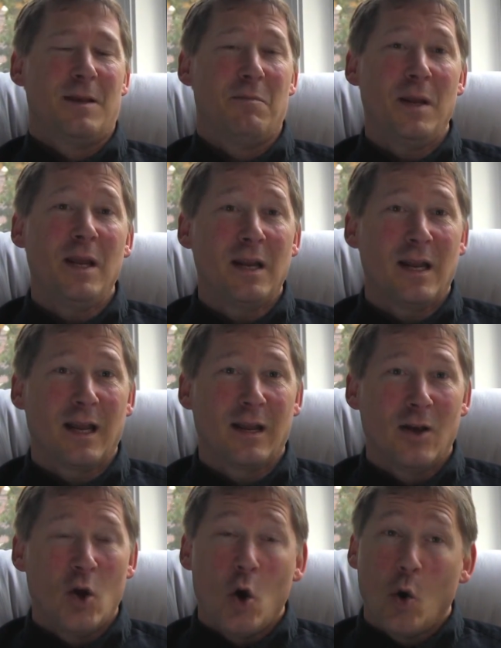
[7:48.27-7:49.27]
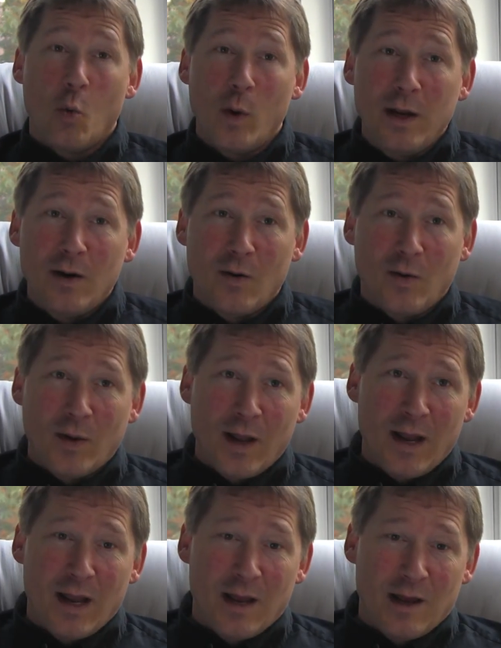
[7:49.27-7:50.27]
meaning we don't
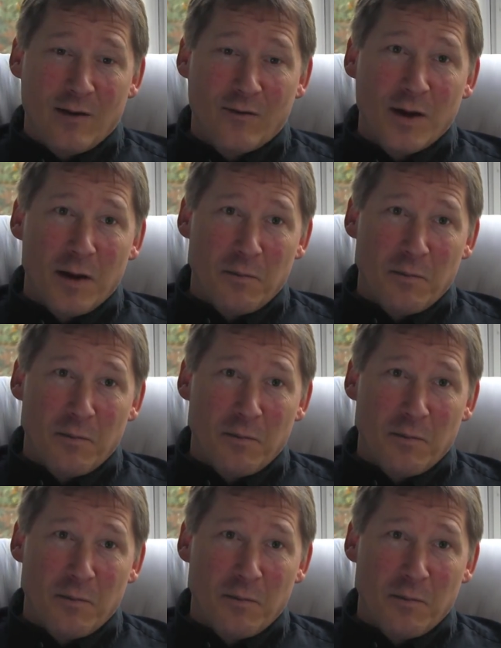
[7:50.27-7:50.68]
have